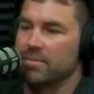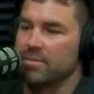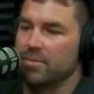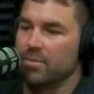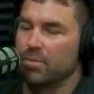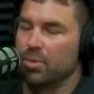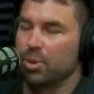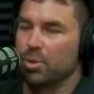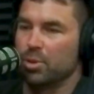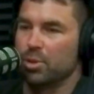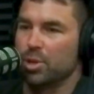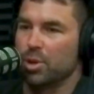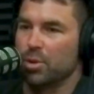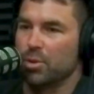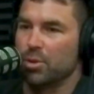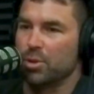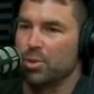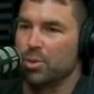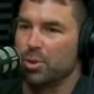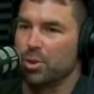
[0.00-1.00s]

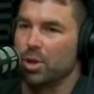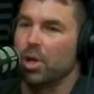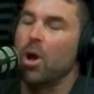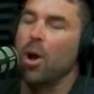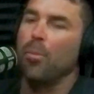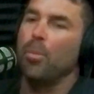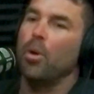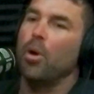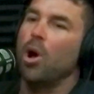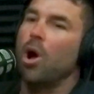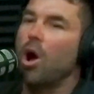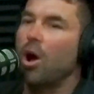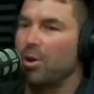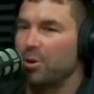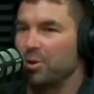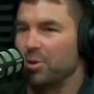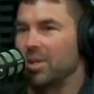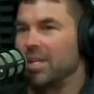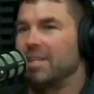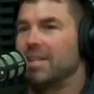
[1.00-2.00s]
bluestone is worth a couple
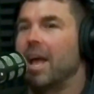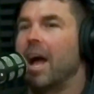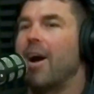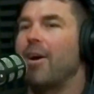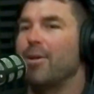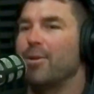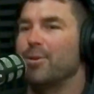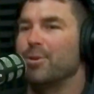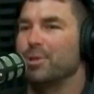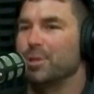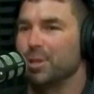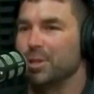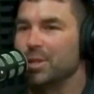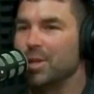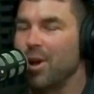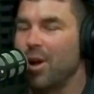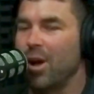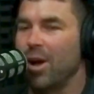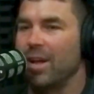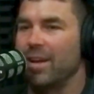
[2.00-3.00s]
$100 a
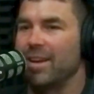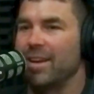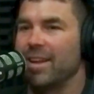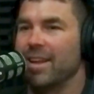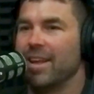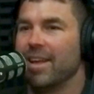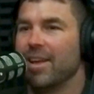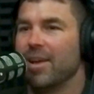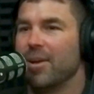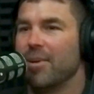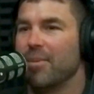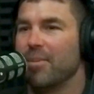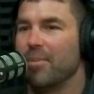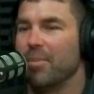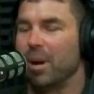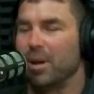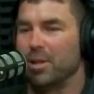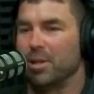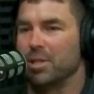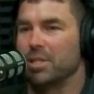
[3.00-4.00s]
ton
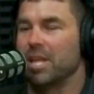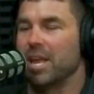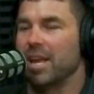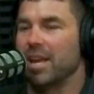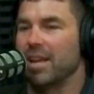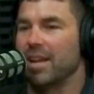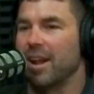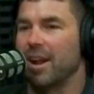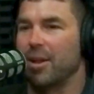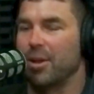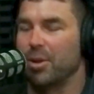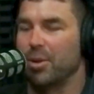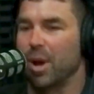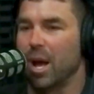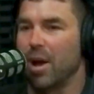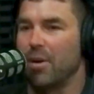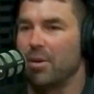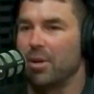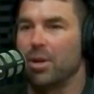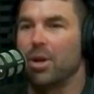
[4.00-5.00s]
by just taking it out of the
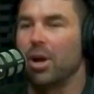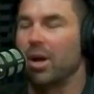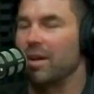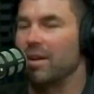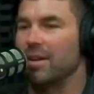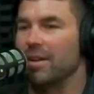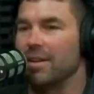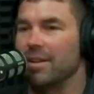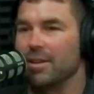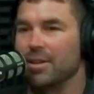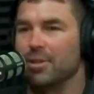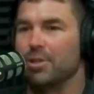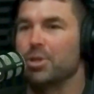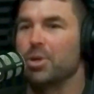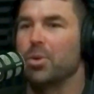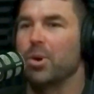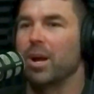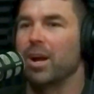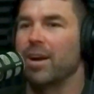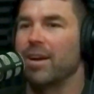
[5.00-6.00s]
ground and cutting it in a
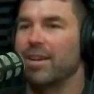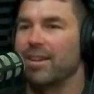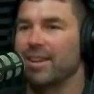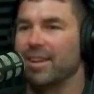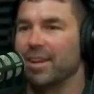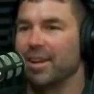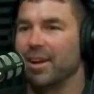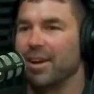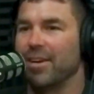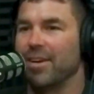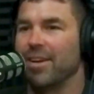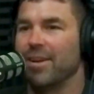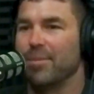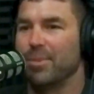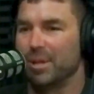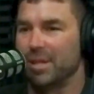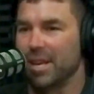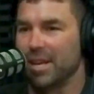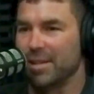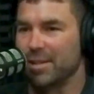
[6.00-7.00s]
square,
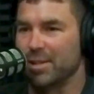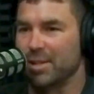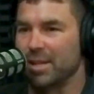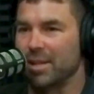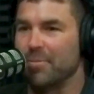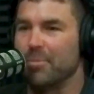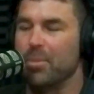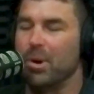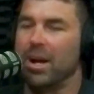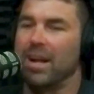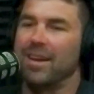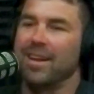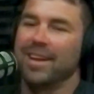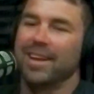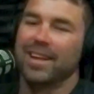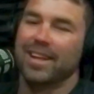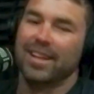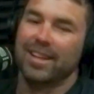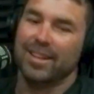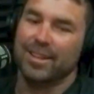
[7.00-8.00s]
potentially. But
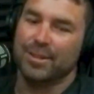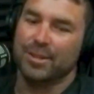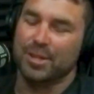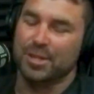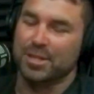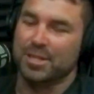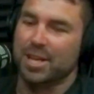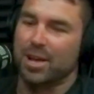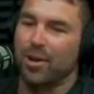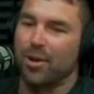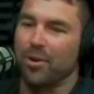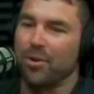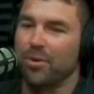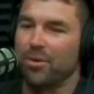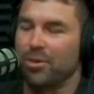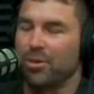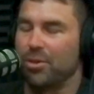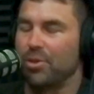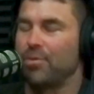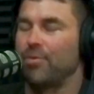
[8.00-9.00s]
to sell
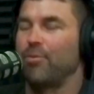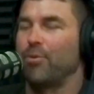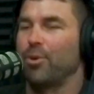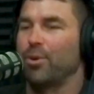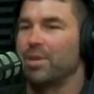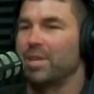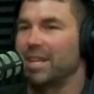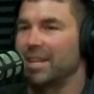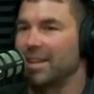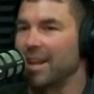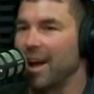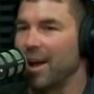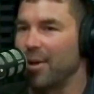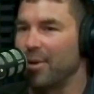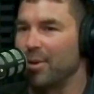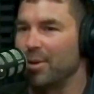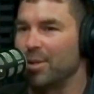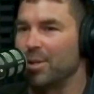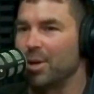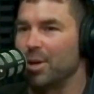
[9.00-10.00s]

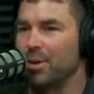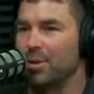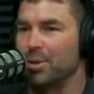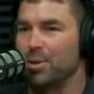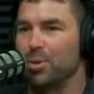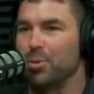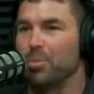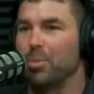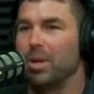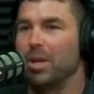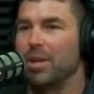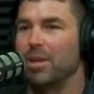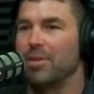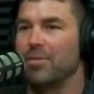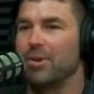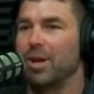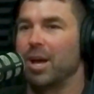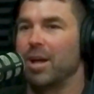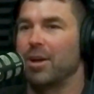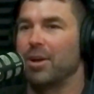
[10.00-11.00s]
$14 a ton 2B,
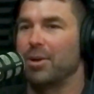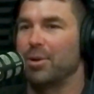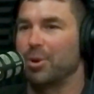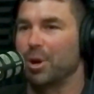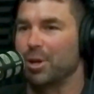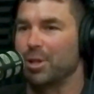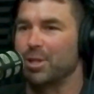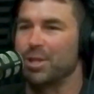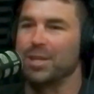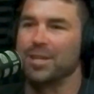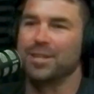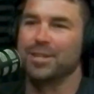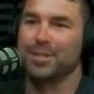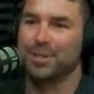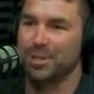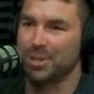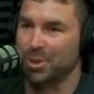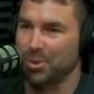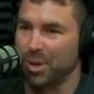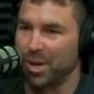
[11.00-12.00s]
you've got to crush
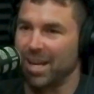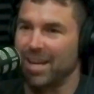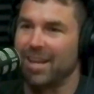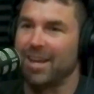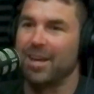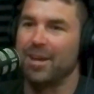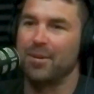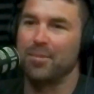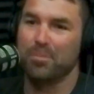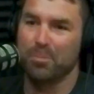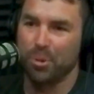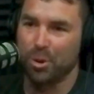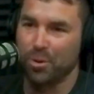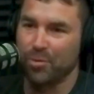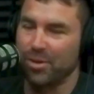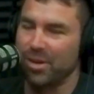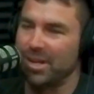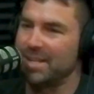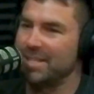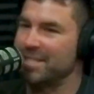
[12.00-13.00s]
it, screen it,
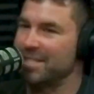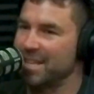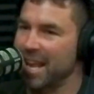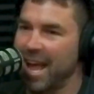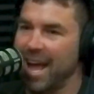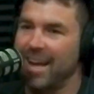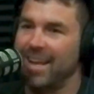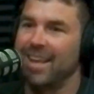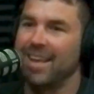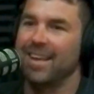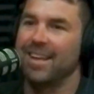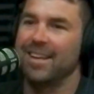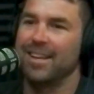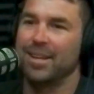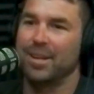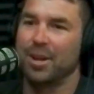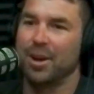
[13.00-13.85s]
move it, stack it,